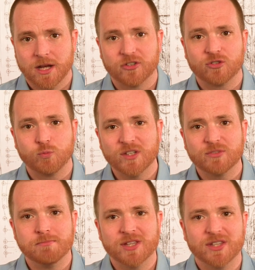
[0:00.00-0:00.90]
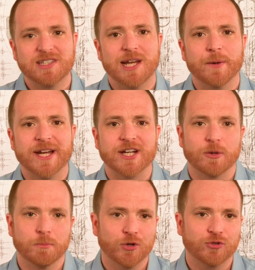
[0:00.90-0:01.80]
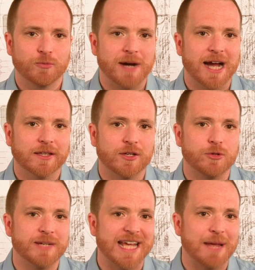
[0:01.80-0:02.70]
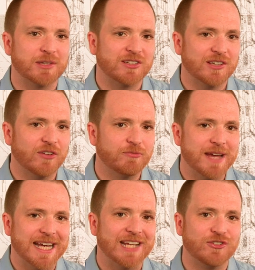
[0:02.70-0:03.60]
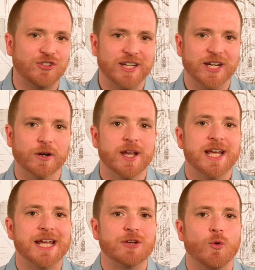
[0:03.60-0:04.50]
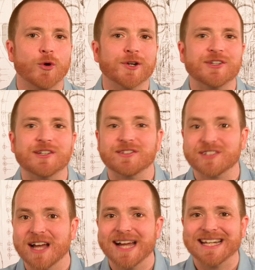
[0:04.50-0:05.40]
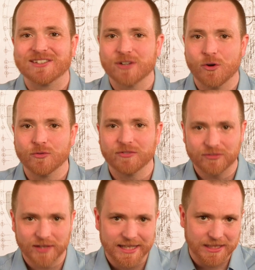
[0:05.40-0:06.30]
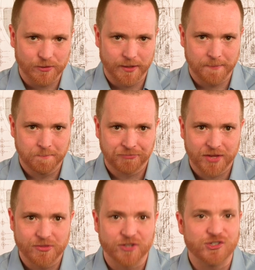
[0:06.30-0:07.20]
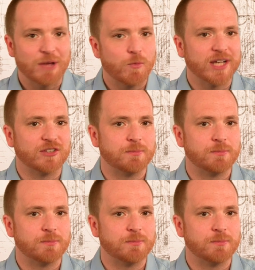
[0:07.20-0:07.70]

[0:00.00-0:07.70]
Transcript: a Swiss military and commercial pilot who became a self-made engineer in order to design his own flight unit. The Jetwing is